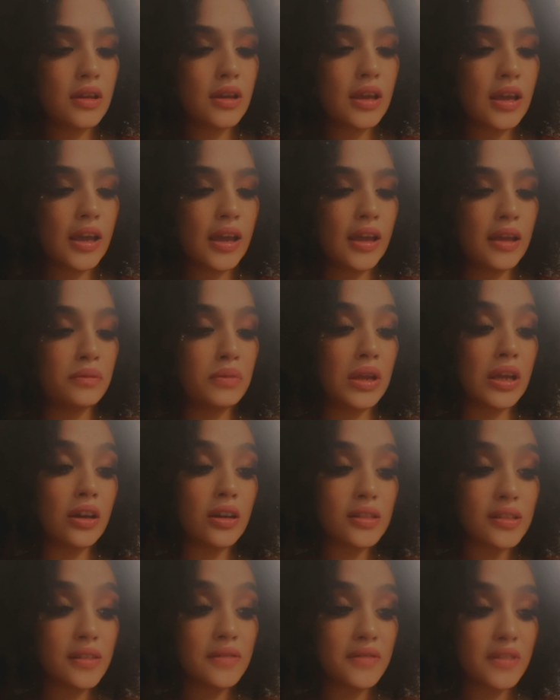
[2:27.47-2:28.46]
And
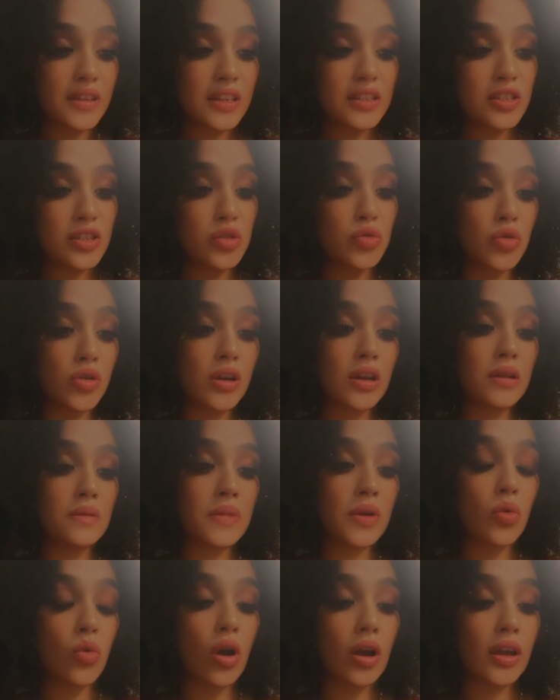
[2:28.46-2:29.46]
because of this, you are going to
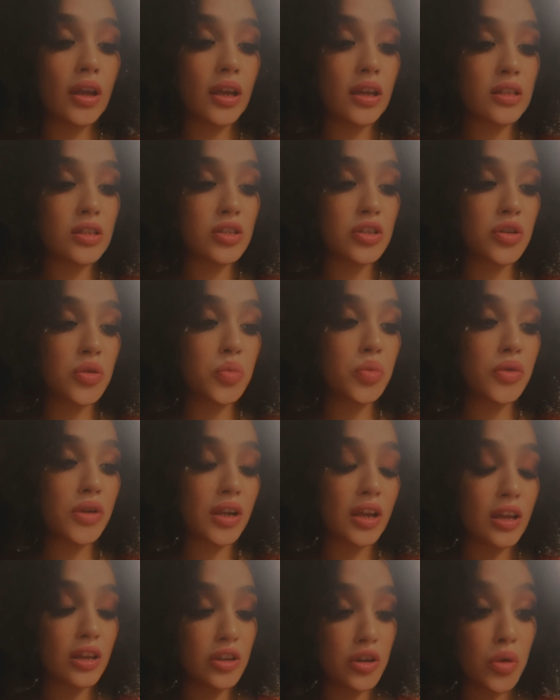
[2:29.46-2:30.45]
be walking into your
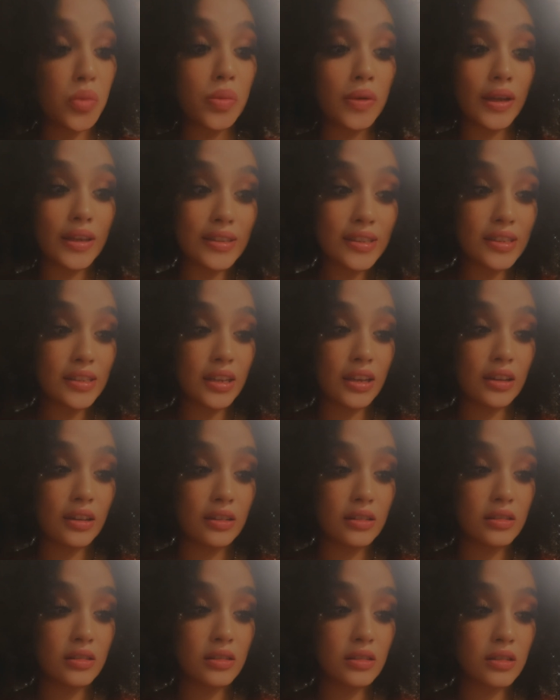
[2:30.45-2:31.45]

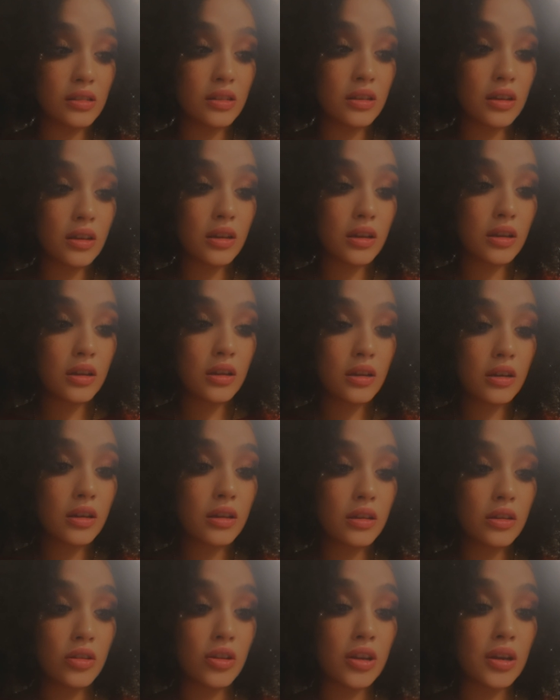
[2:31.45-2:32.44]
blessings.
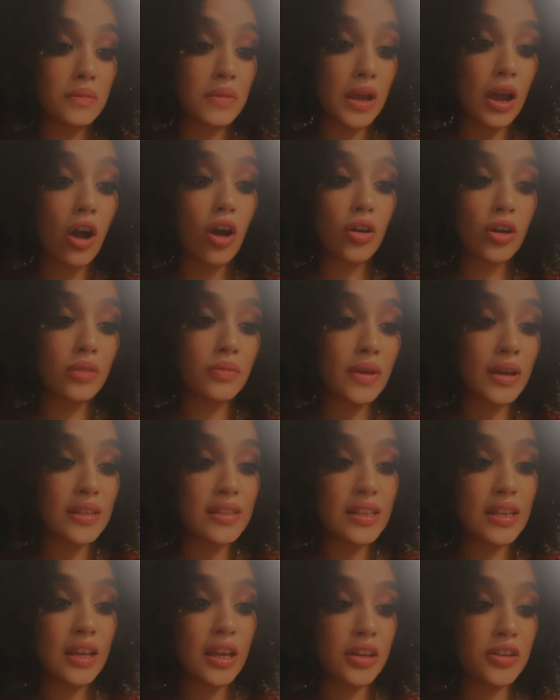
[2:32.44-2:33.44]
You're going to be
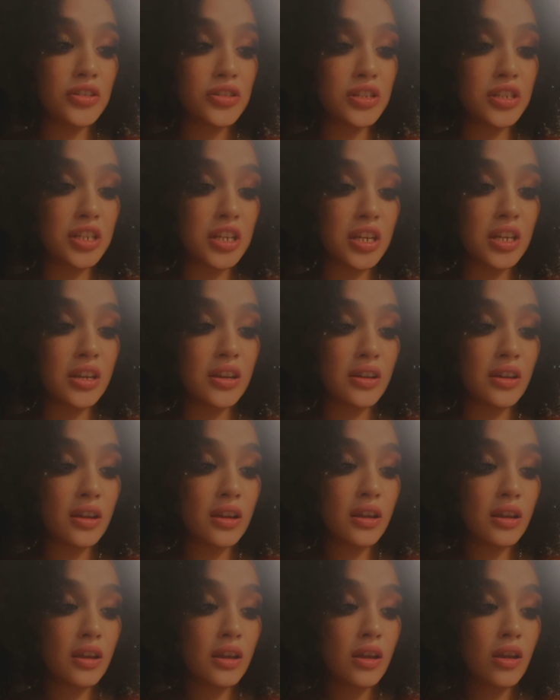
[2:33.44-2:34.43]
alchemizing energy,
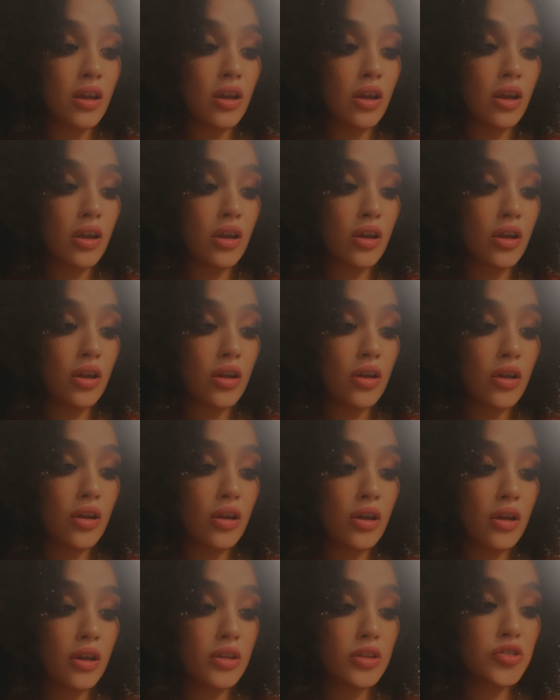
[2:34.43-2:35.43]

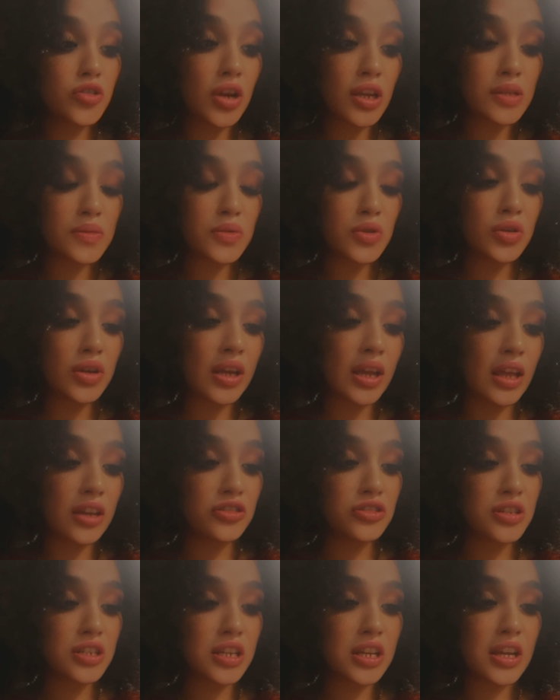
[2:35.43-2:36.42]
transmuting
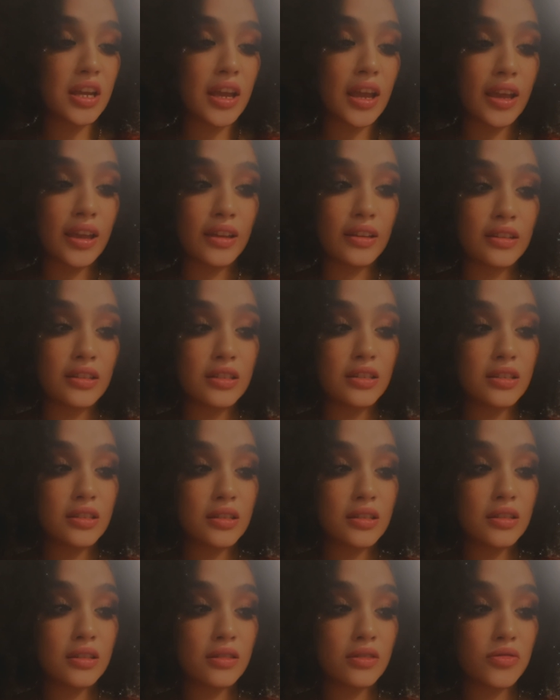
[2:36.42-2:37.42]
energy, and
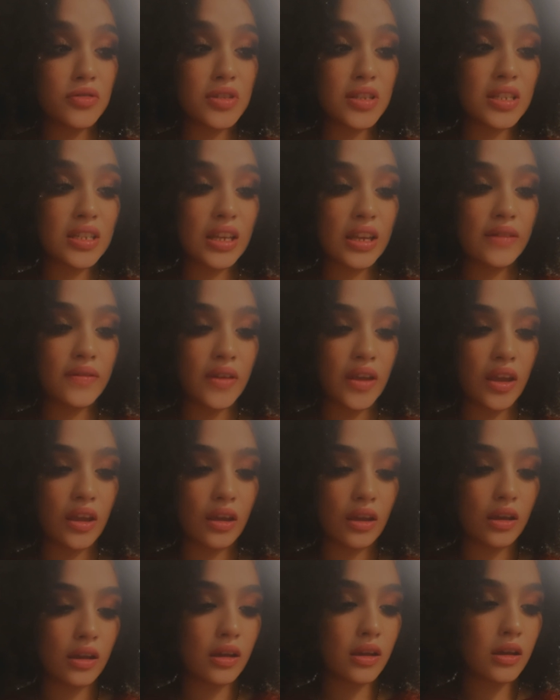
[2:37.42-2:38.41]

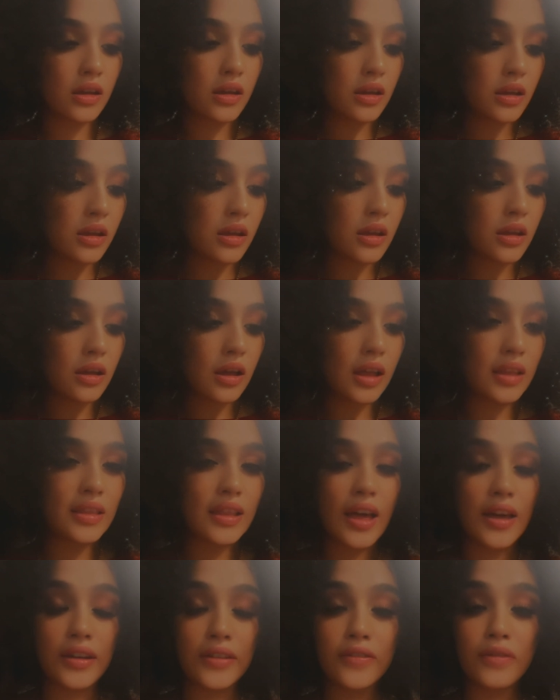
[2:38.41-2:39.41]
receiving a
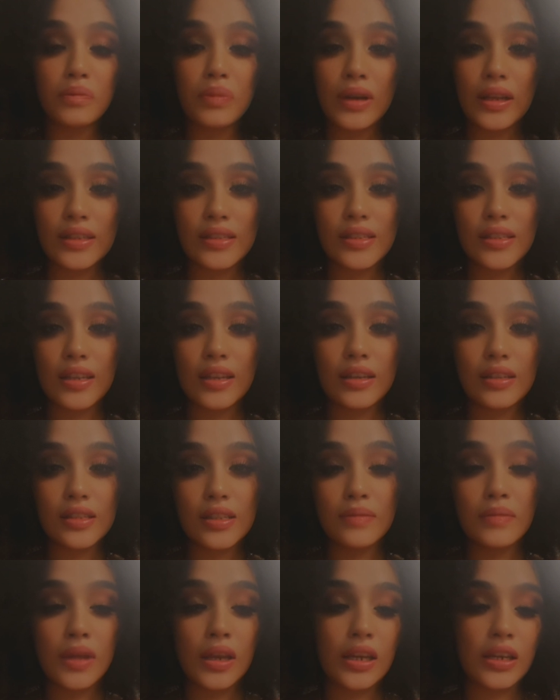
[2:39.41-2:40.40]
lot of blessings
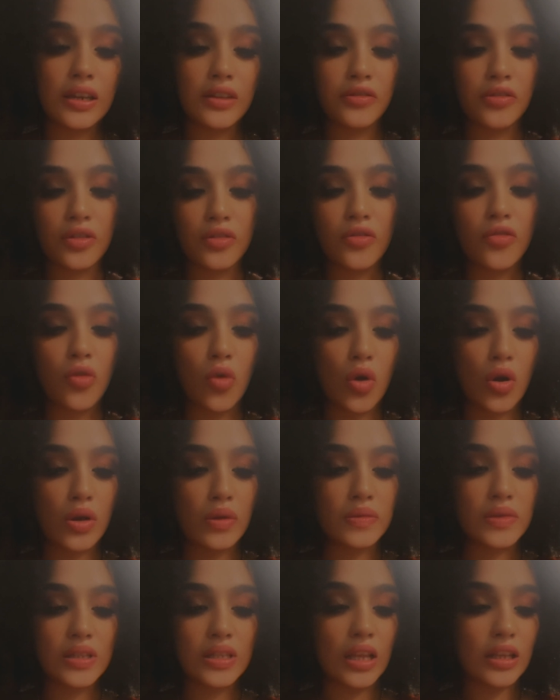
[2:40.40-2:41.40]
in many different
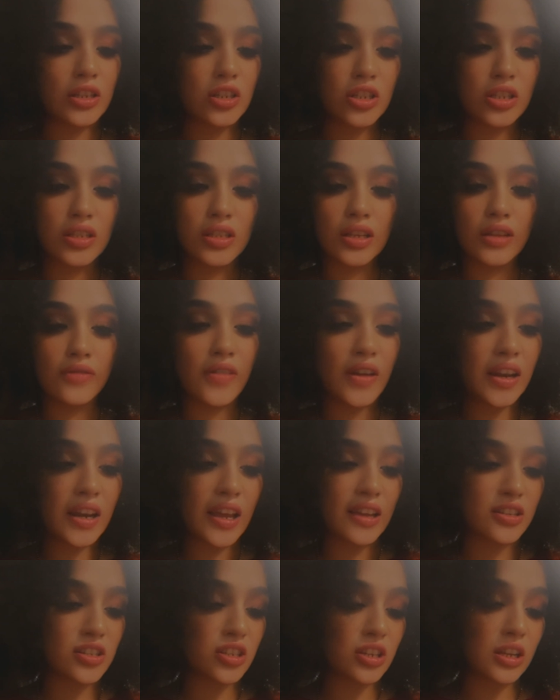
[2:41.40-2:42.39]
forms, not just
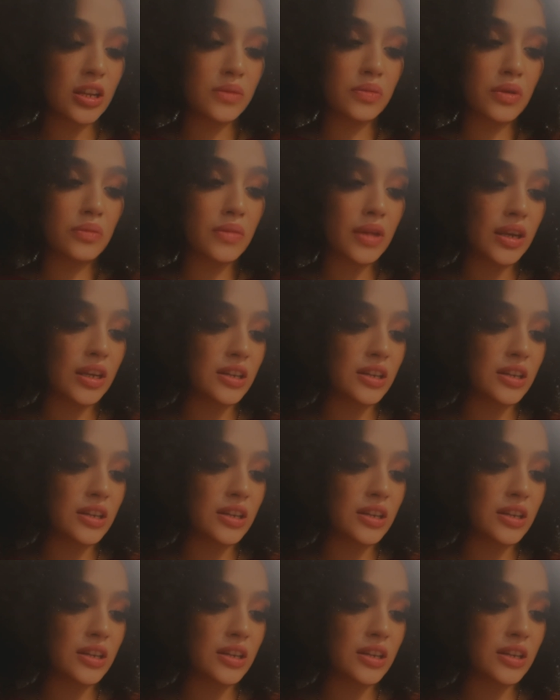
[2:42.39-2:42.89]
financially, but many